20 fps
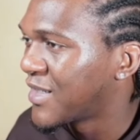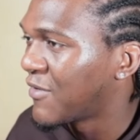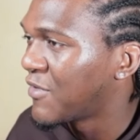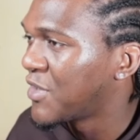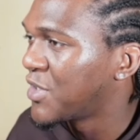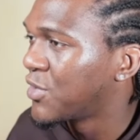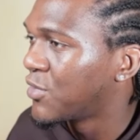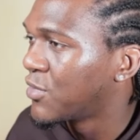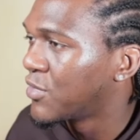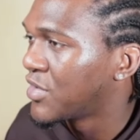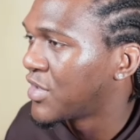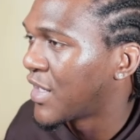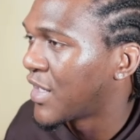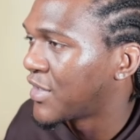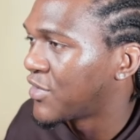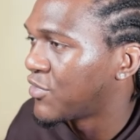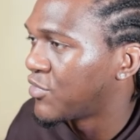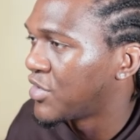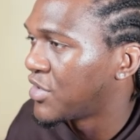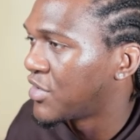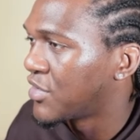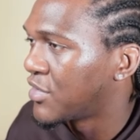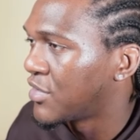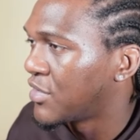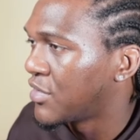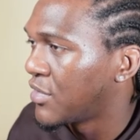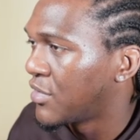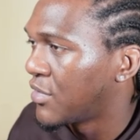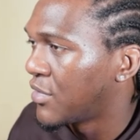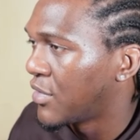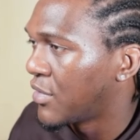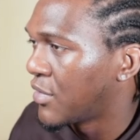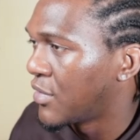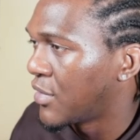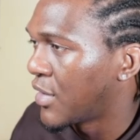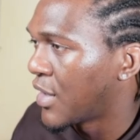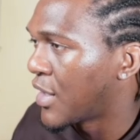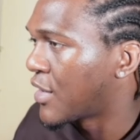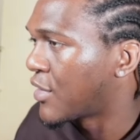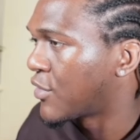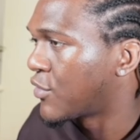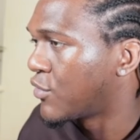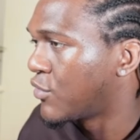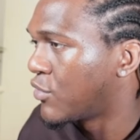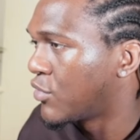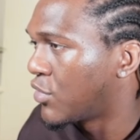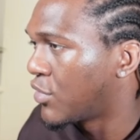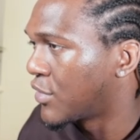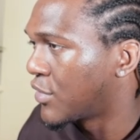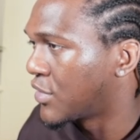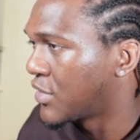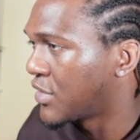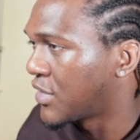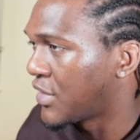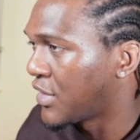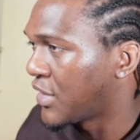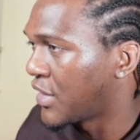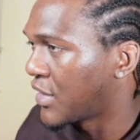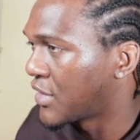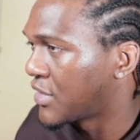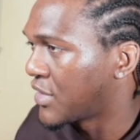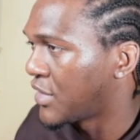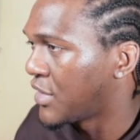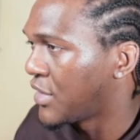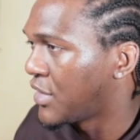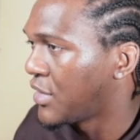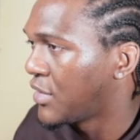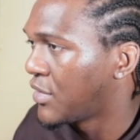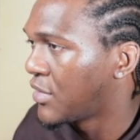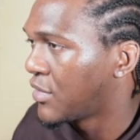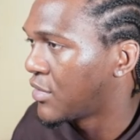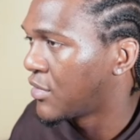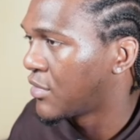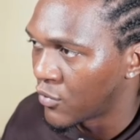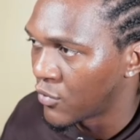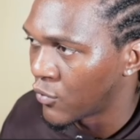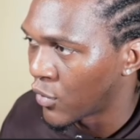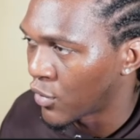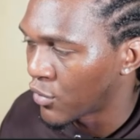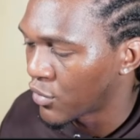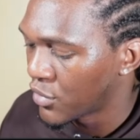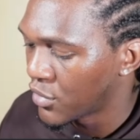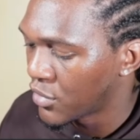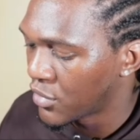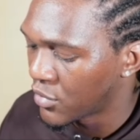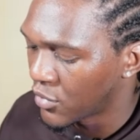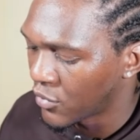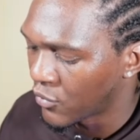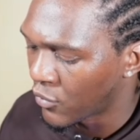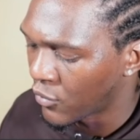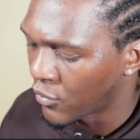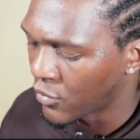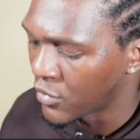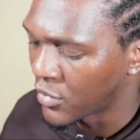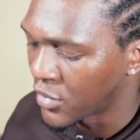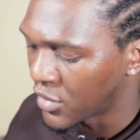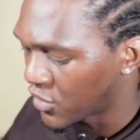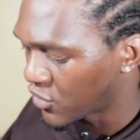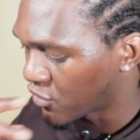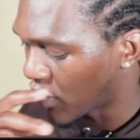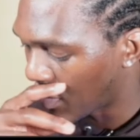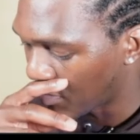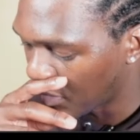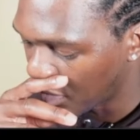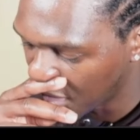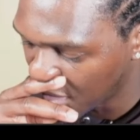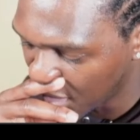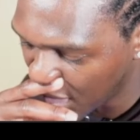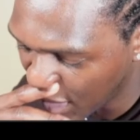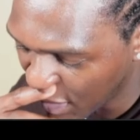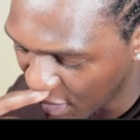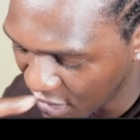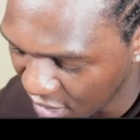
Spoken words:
service host dash Richard argo.exe. Then we're going to describe this